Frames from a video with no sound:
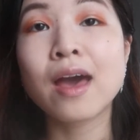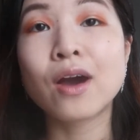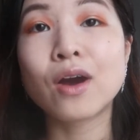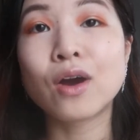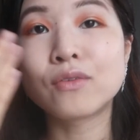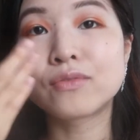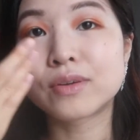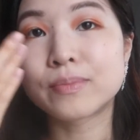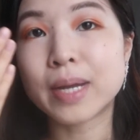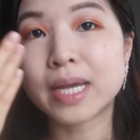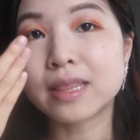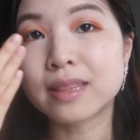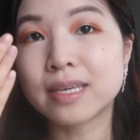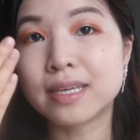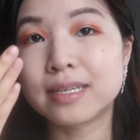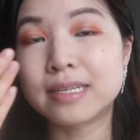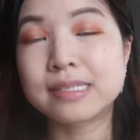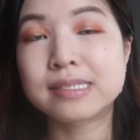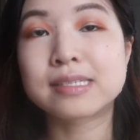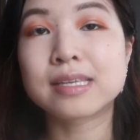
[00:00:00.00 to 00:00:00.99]
over my
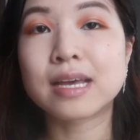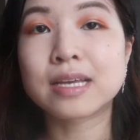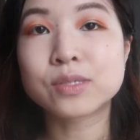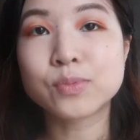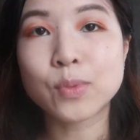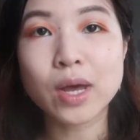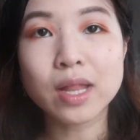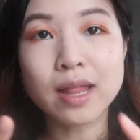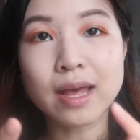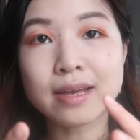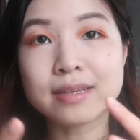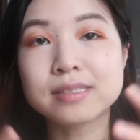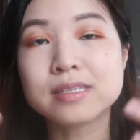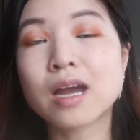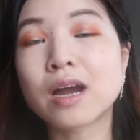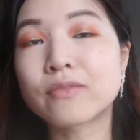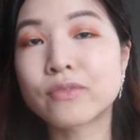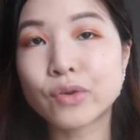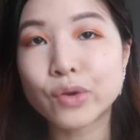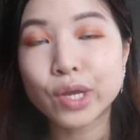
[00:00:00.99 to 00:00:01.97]
lids, as well as
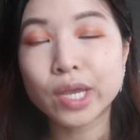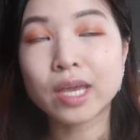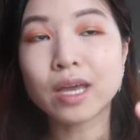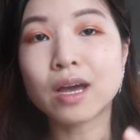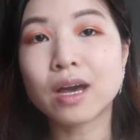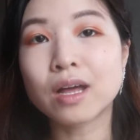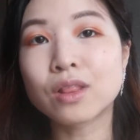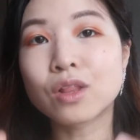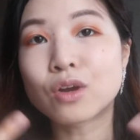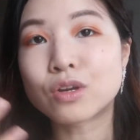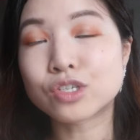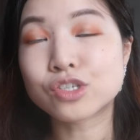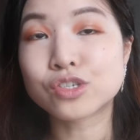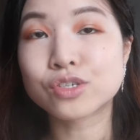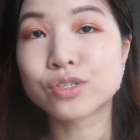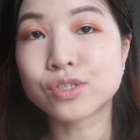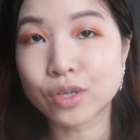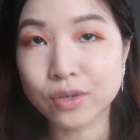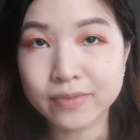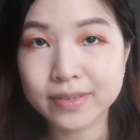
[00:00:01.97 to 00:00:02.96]
covering a larger
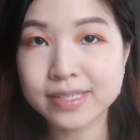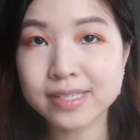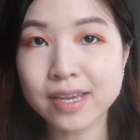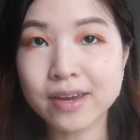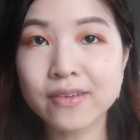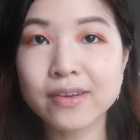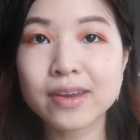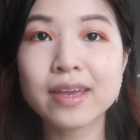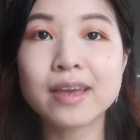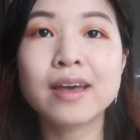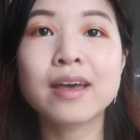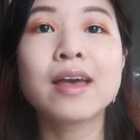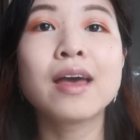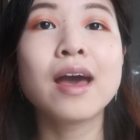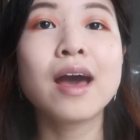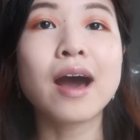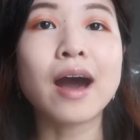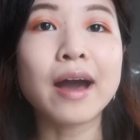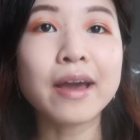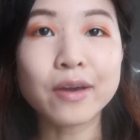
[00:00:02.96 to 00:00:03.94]
surface area,
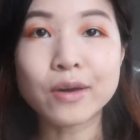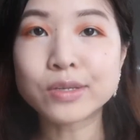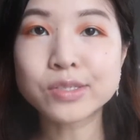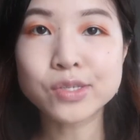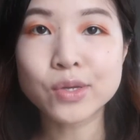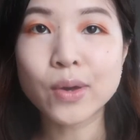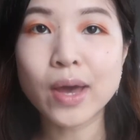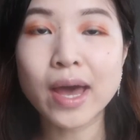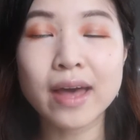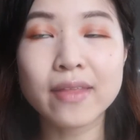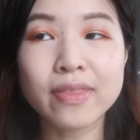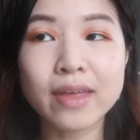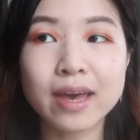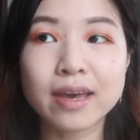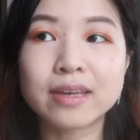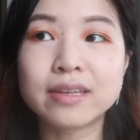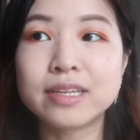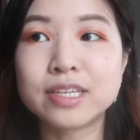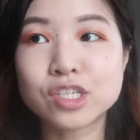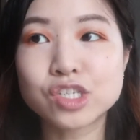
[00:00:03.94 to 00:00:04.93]
I also had that
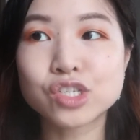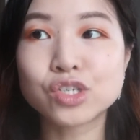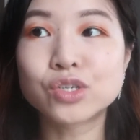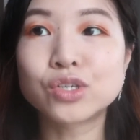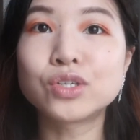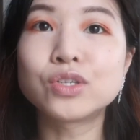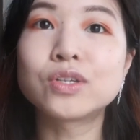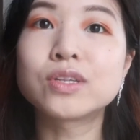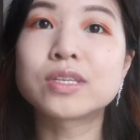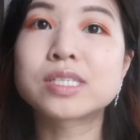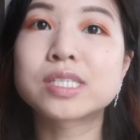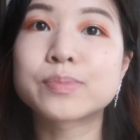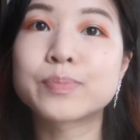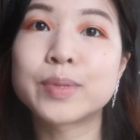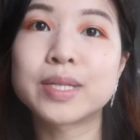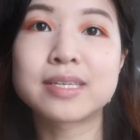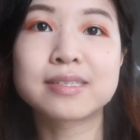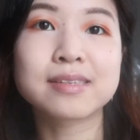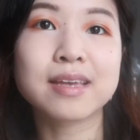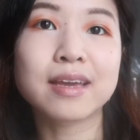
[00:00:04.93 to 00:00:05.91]
initial
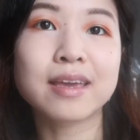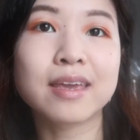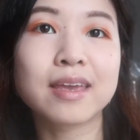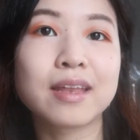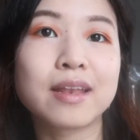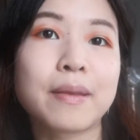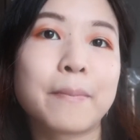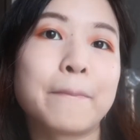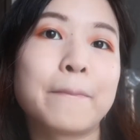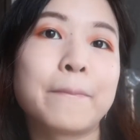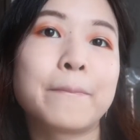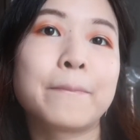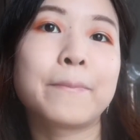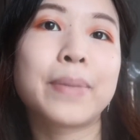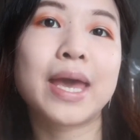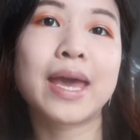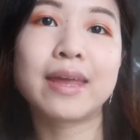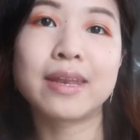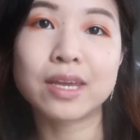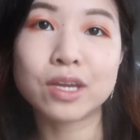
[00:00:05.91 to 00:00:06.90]
split-second
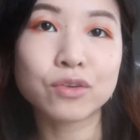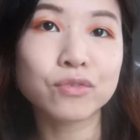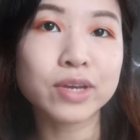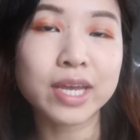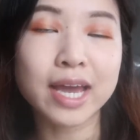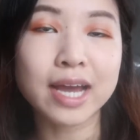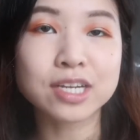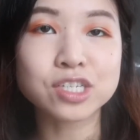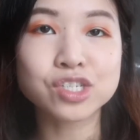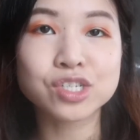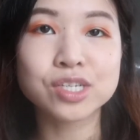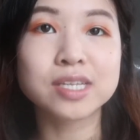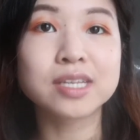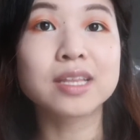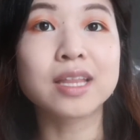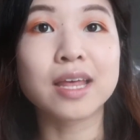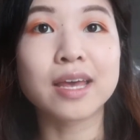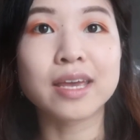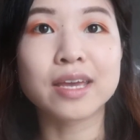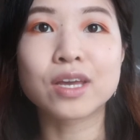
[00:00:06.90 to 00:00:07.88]
panic
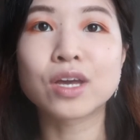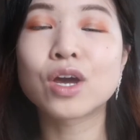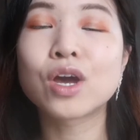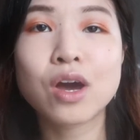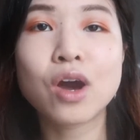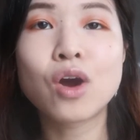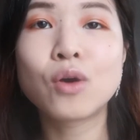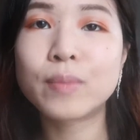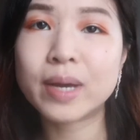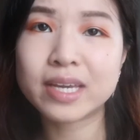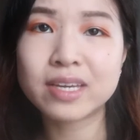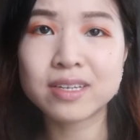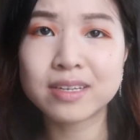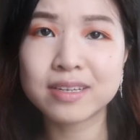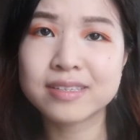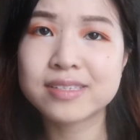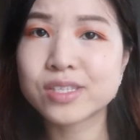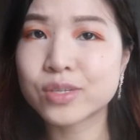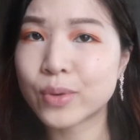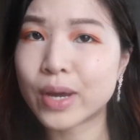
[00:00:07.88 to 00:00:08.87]
reaction, like, oh my
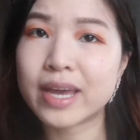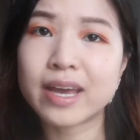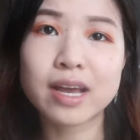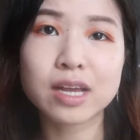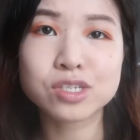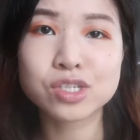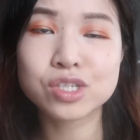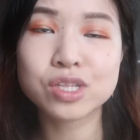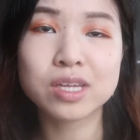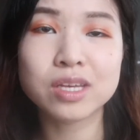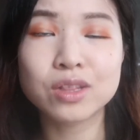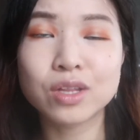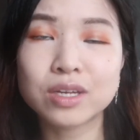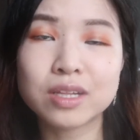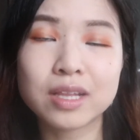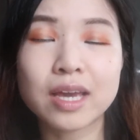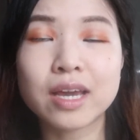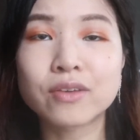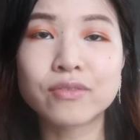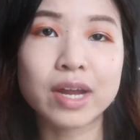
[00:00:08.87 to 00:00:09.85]
goodness, do I actually look
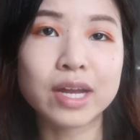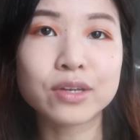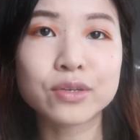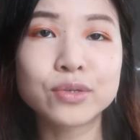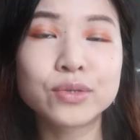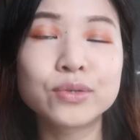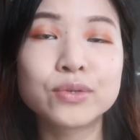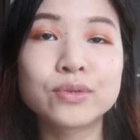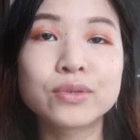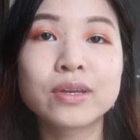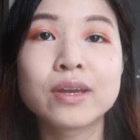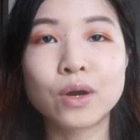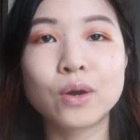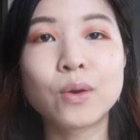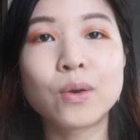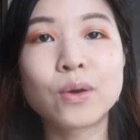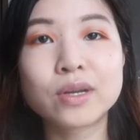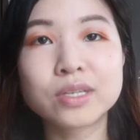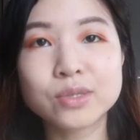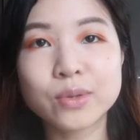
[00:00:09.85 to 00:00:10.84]
like a raccoon?
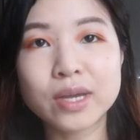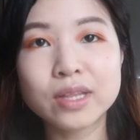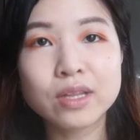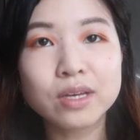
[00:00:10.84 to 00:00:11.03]
Or do I